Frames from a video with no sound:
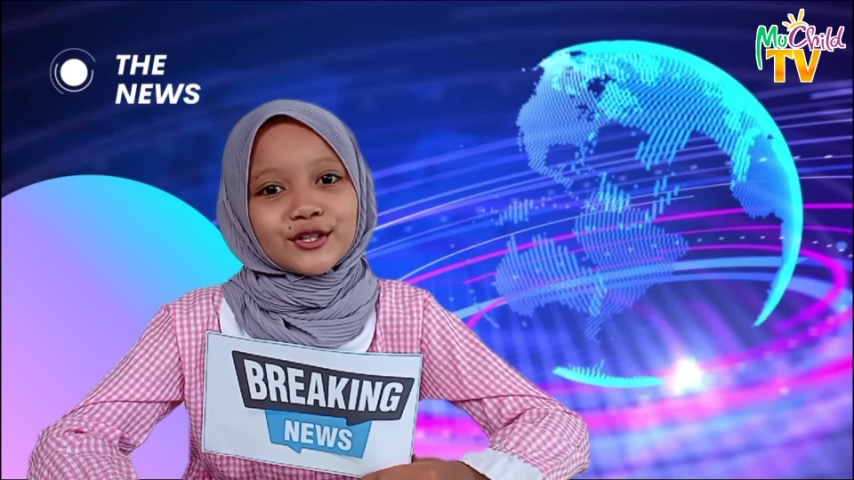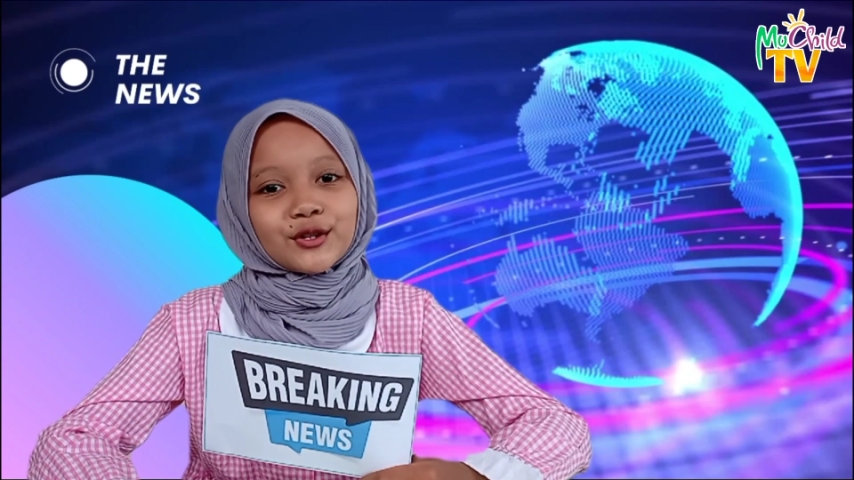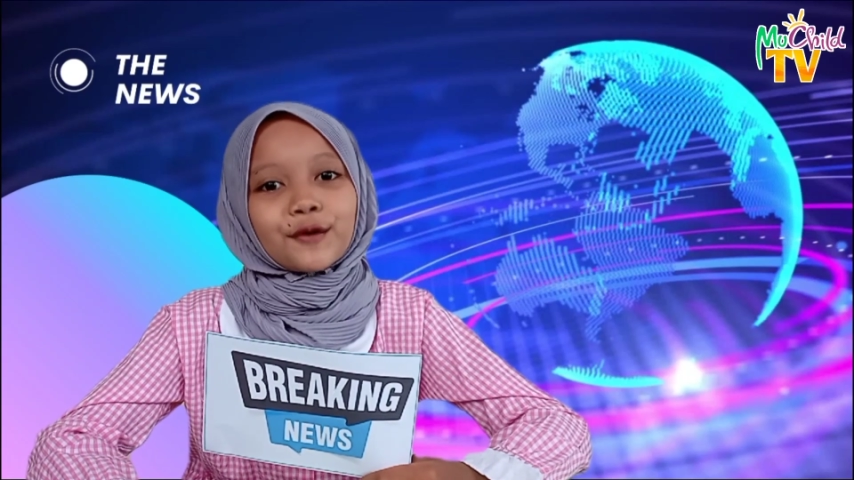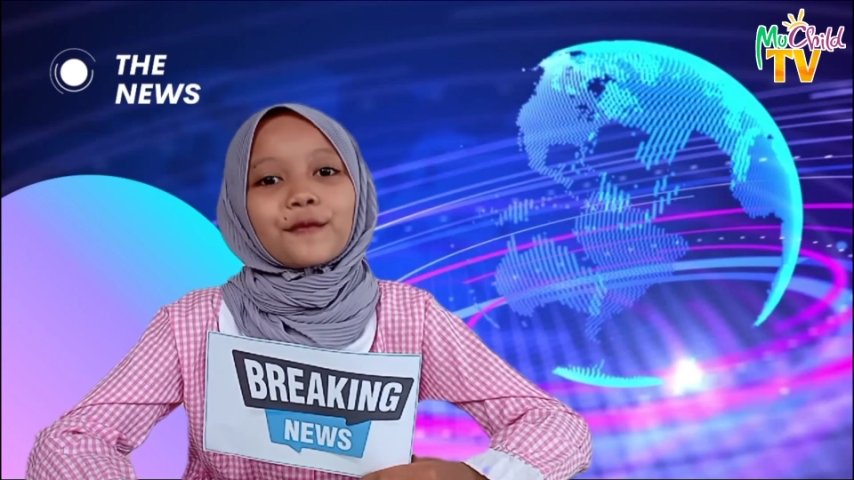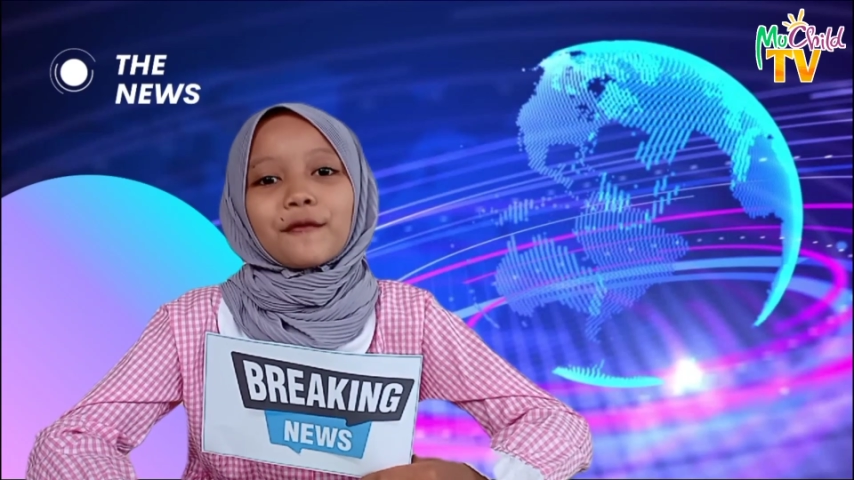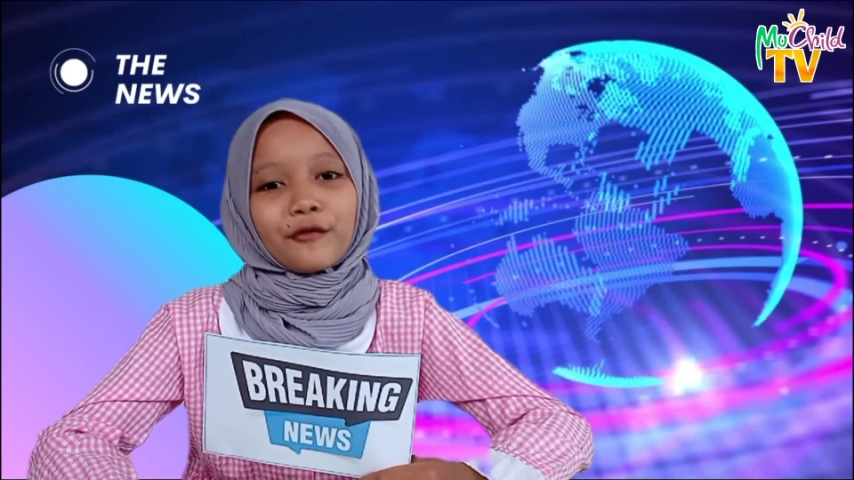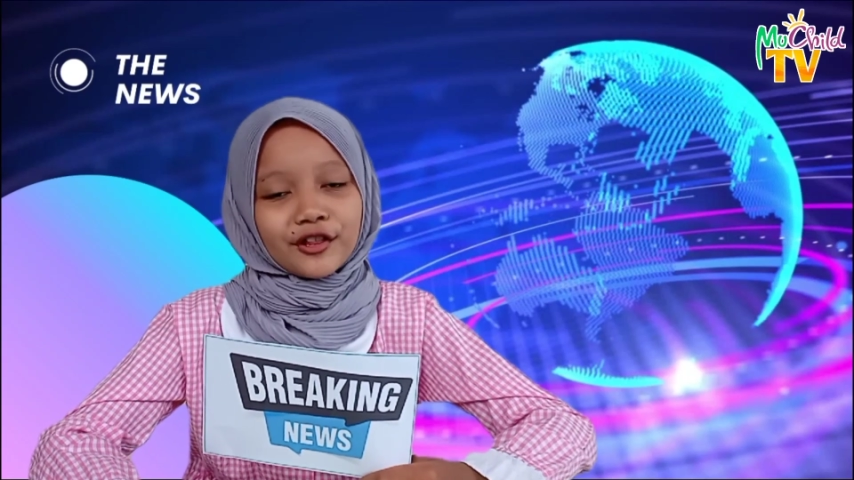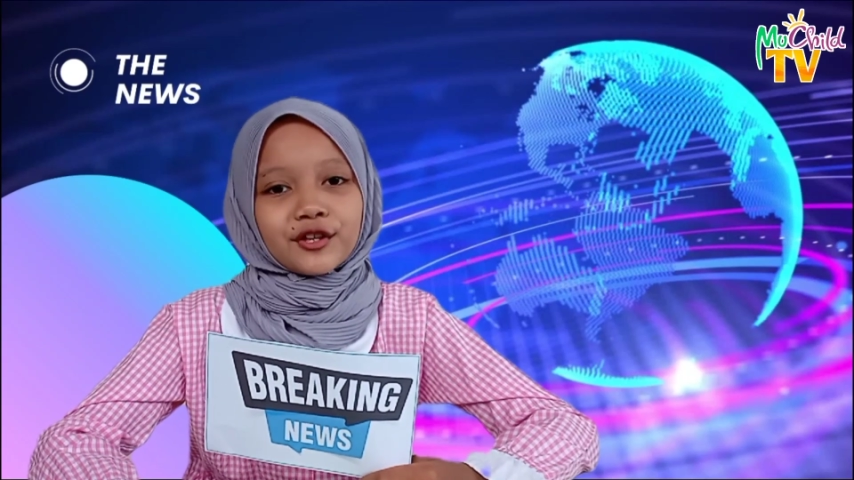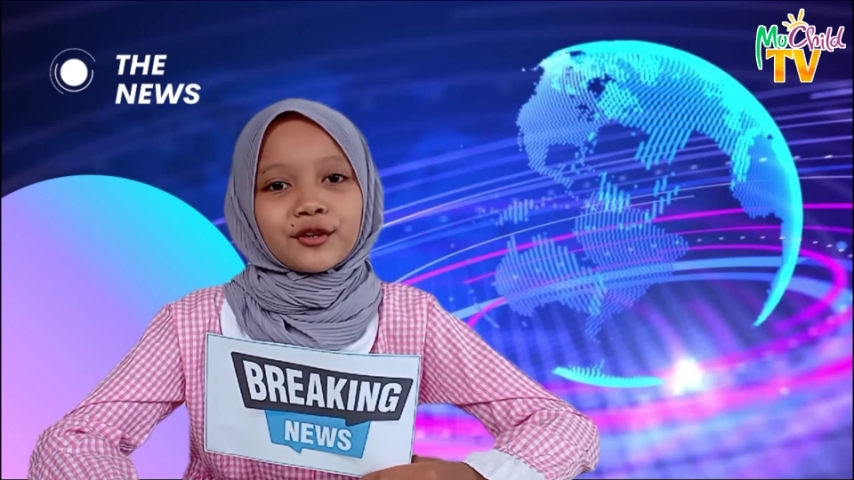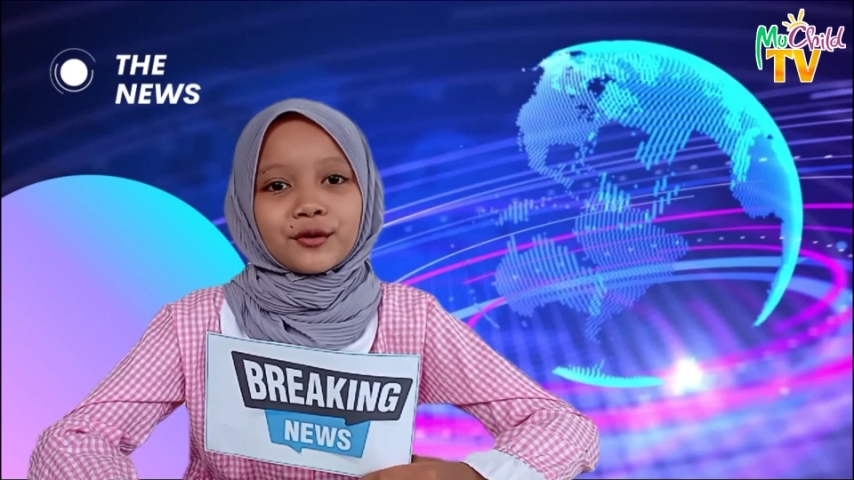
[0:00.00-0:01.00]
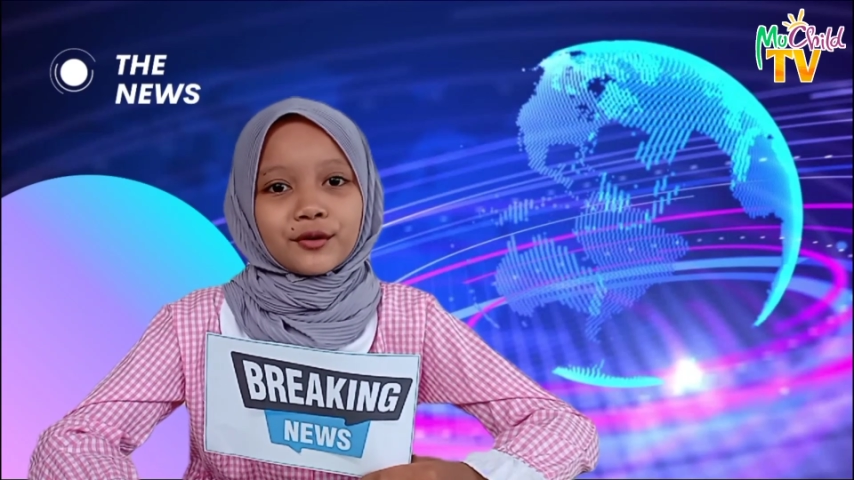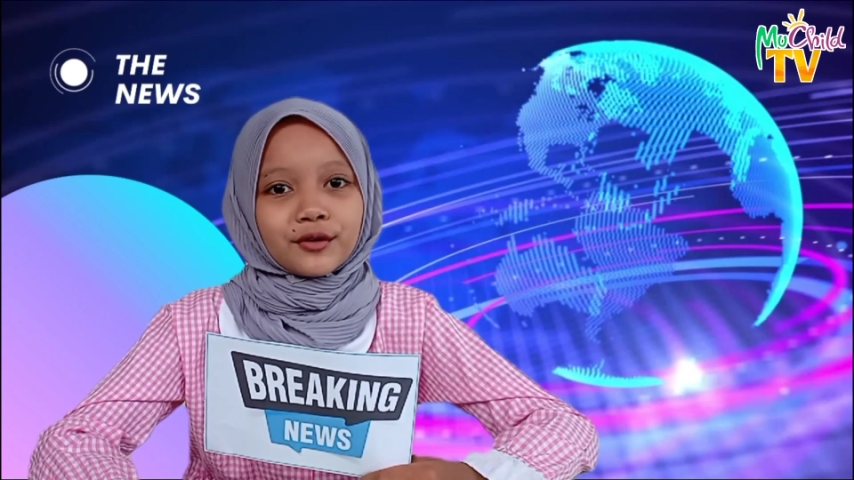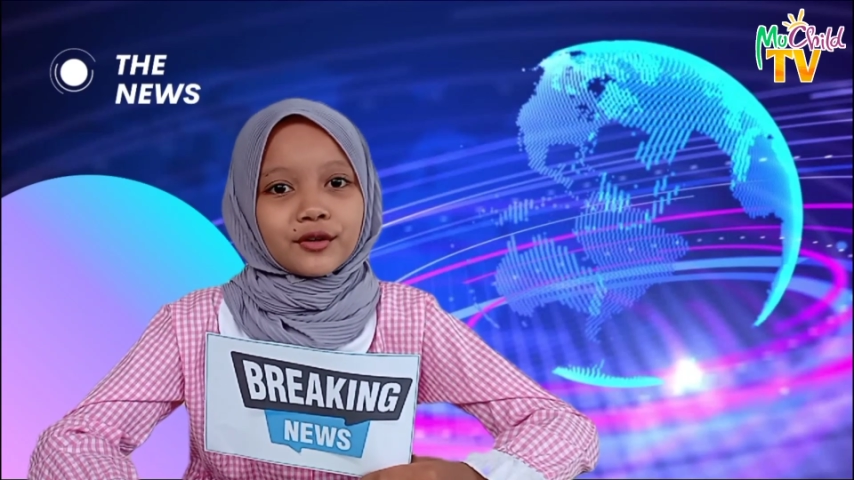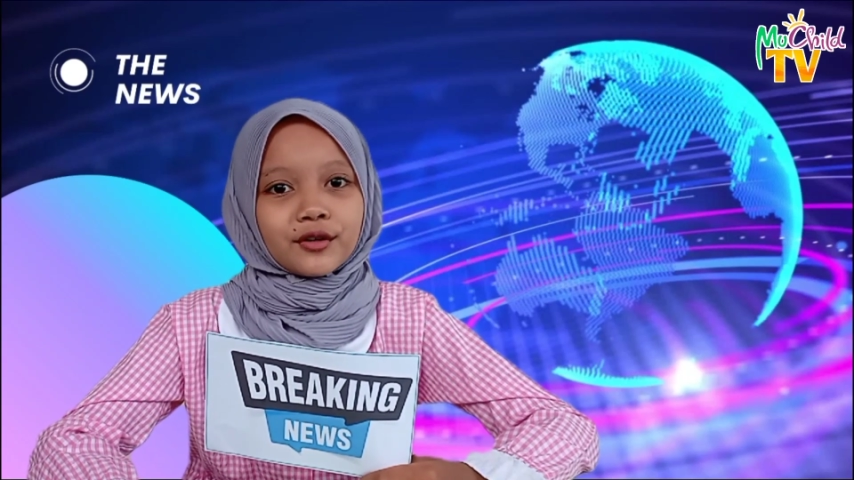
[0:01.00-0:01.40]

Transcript: good to be with you.